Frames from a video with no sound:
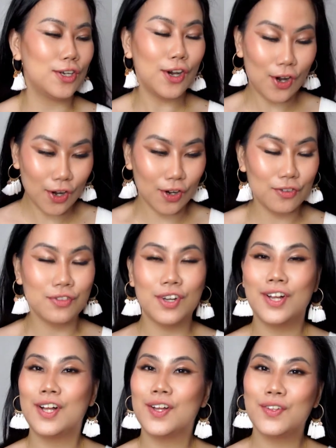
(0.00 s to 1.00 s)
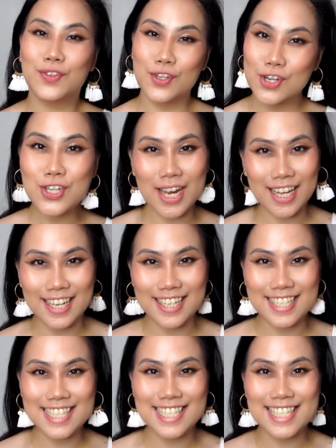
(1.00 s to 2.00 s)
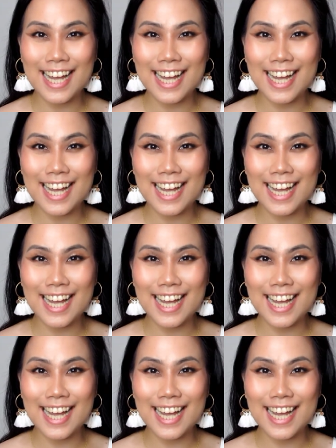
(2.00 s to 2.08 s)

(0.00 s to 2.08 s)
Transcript: of the shades.